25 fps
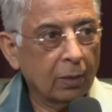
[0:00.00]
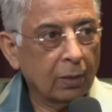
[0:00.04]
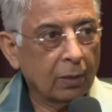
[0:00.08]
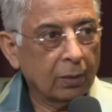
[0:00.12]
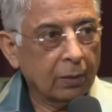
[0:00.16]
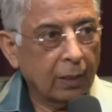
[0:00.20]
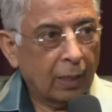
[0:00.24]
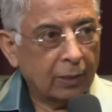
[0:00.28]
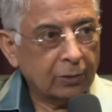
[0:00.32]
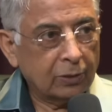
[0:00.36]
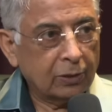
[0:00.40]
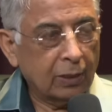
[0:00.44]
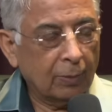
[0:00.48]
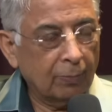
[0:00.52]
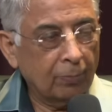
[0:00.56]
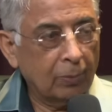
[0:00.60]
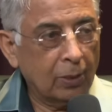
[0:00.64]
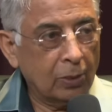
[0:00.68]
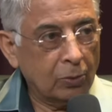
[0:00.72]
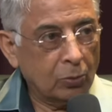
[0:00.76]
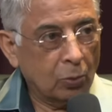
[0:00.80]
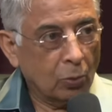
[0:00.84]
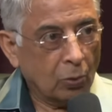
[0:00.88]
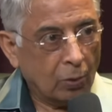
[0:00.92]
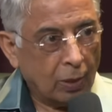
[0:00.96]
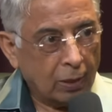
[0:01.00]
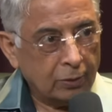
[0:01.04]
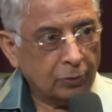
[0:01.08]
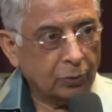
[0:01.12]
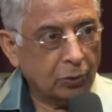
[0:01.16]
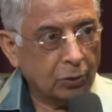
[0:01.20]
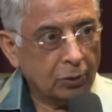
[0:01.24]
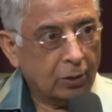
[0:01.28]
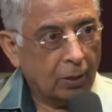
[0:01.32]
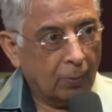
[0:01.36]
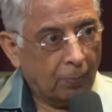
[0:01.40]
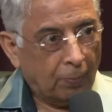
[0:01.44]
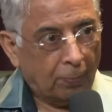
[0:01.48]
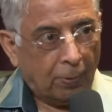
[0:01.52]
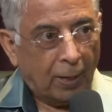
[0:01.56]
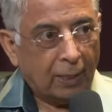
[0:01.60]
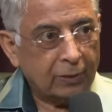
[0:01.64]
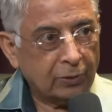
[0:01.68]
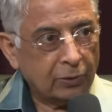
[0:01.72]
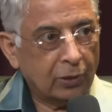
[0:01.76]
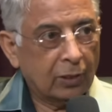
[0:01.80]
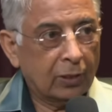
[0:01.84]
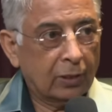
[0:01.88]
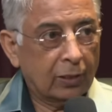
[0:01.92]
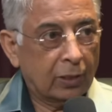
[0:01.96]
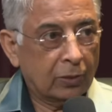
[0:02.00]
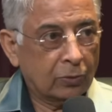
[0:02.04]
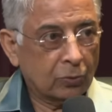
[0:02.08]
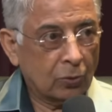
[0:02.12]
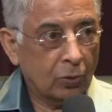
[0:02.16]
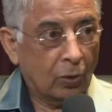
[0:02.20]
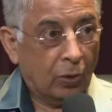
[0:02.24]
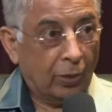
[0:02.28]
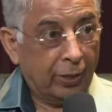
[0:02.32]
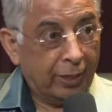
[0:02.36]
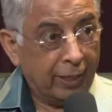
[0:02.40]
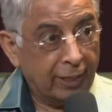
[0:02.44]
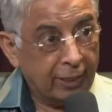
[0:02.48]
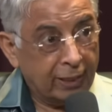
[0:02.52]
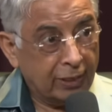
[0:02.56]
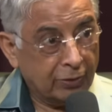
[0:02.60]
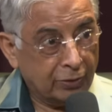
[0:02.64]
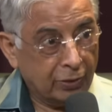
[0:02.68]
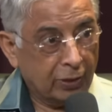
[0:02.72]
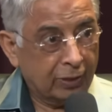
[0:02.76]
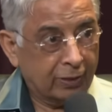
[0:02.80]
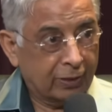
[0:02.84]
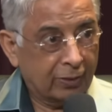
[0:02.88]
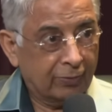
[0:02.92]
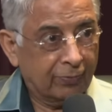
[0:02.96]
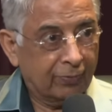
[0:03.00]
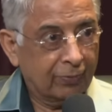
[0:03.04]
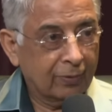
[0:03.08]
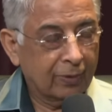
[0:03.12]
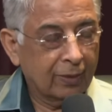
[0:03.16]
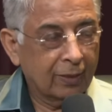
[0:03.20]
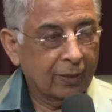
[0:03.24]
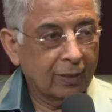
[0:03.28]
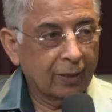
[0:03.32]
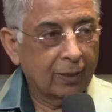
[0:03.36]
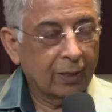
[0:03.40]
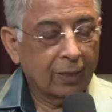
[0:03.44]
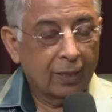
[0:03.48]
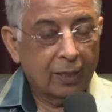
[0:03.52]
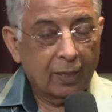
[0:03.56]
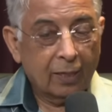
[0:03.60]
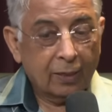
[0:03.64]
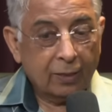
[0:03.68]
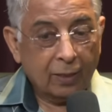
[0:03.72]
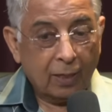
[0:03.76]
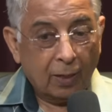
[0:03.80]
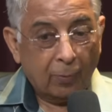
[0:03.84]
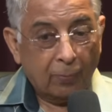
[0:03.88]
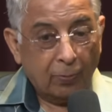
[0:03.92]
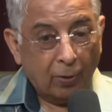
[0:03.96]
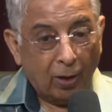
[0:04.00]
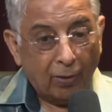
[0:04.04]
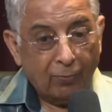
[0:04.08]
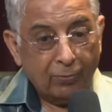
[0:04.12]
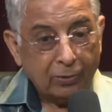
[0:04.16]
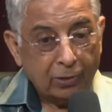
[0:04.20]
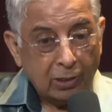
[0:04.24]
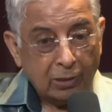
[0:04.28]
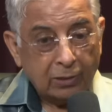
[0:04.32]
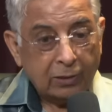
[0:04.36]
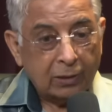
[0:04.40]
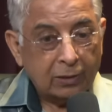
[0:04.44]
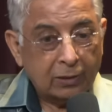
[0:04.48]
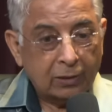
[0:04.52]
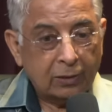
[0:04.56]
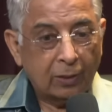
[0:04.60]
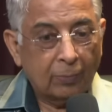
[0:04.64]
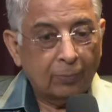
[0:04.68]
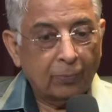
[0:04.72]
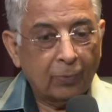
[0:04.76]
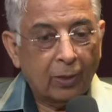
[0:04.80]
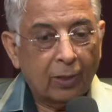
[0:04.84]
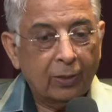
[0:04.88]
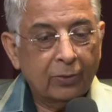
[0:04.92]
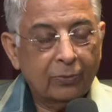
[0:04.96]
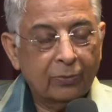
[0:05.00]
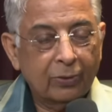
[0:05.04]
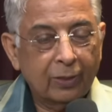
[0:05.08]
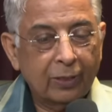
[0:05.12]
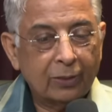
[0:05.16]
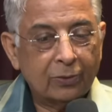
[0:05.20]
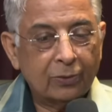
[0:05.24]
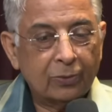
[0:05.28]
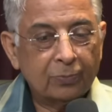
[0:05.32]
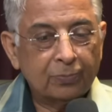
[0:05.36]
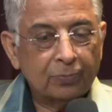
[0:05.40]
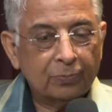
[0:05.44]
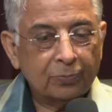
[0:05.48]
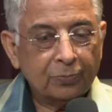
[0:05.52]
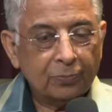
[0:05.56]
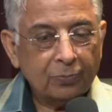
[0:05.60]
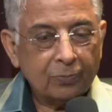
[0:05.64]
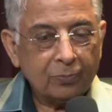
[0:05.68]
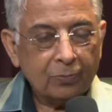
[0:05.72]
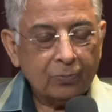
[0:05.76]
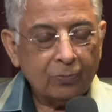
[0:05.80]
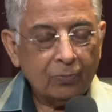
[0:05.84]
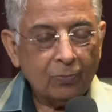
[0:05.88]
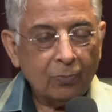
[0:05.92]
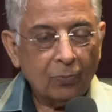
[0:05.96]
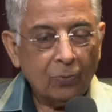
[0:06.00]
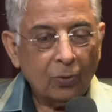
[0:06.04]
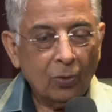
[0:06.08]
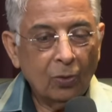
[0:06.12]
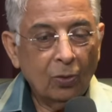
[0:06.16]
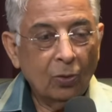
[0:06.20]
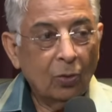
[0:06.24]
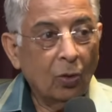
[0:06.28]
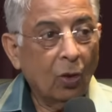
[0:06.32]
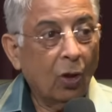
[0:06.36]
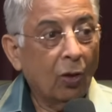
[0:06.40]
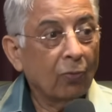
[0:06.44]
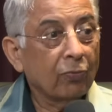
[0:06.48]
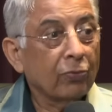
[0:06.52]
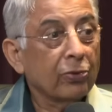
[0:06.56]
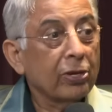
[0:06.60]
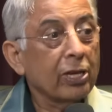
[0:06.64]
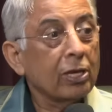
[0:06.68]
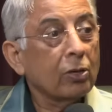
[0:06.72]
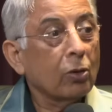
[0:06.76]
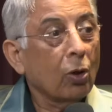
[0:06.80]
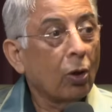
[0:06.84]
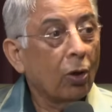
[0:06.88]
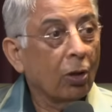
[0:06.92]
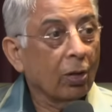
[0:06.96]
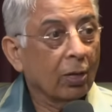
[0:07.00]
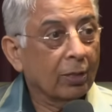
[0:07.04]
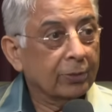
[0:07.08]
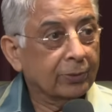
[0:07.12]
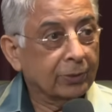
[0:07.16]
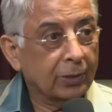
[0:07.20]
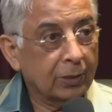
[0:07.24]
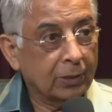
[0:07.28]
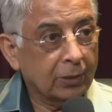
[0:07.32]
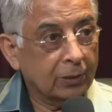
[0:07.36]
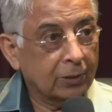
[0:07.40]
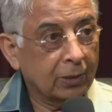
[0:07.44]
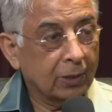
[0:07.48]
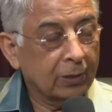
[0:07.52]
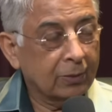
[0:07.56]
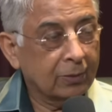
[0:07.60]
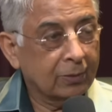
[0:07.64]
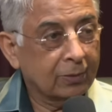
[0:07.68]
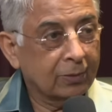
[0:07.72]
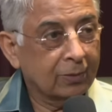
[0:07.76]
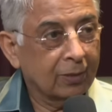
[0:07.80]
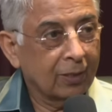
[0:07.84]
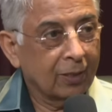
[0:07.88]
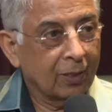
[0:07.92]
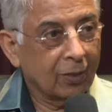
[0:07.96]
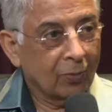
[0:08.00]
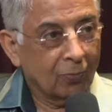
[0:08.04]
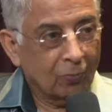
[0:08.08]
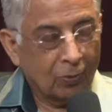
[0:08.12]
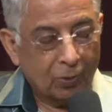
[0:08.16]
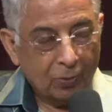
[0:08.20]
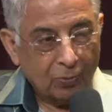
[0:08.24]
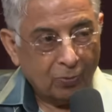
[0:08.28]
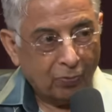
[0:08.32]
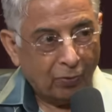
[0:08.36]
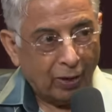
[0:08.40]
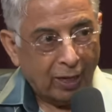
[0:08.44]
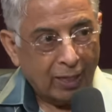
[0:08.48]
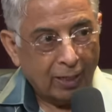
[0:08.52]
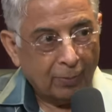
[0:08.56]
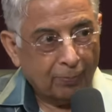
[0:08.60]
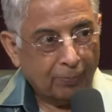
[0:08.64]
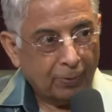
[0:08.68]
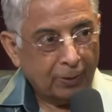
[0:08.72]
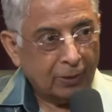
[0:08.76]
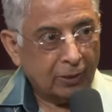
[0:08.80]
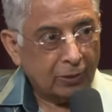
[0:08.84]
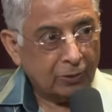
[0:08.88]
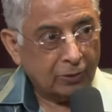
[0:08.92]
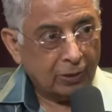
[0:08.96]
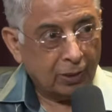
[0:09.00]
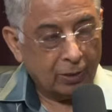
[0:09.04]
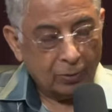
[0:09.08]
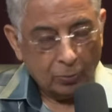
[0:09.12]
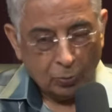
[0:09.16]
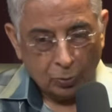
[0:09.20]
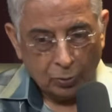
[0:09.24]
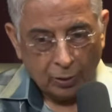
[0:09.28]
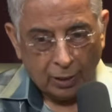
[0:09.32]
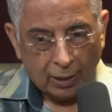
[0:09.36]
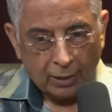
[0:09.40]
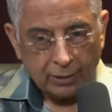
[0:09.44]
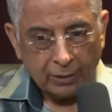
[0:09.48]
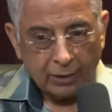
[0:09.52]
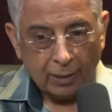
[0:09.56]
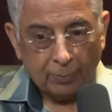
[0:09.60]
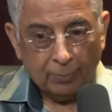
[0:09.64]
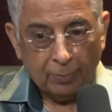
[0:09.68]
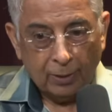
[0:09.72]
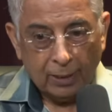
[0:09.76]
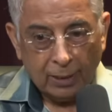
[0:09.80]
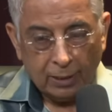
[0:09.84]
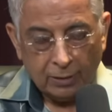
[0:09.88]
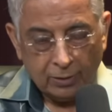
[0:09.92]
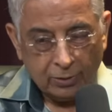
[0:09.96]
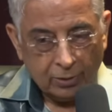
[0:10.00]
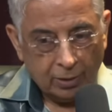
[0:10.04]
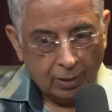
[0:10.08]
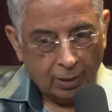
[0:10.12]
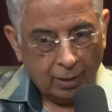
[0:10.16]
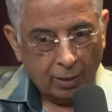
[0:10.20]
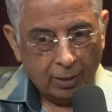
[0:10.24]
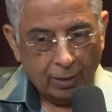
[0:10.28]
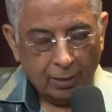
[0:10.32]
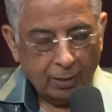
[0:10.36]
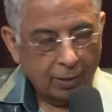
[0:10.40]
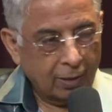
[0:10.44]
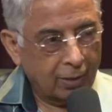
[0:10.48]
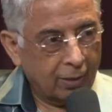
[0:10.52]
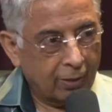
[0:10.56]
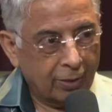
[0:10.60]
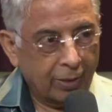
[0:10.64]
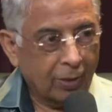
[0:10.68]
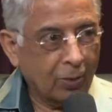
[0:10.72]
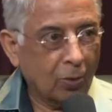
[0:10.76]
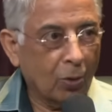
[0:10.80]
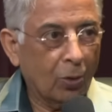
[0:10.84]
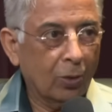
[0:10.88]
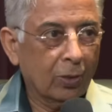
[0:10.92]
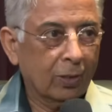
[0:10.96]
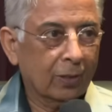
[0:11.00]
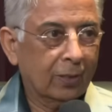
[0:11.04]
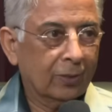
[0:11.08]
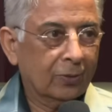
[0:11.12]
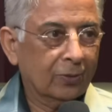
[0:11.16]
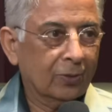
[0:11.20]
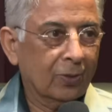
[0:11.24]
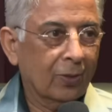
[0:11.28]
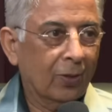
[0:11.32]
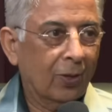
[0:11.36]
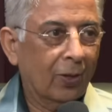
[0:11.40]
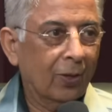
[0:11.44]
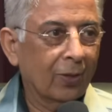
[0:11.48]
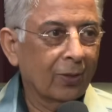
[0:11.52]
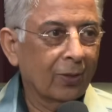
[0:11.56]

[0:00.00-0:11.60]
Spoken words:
the assembly to consider passing this law, initiative. There are provisions in some countries of recall. Citizens will file a petition to the assembly and say, recall this law.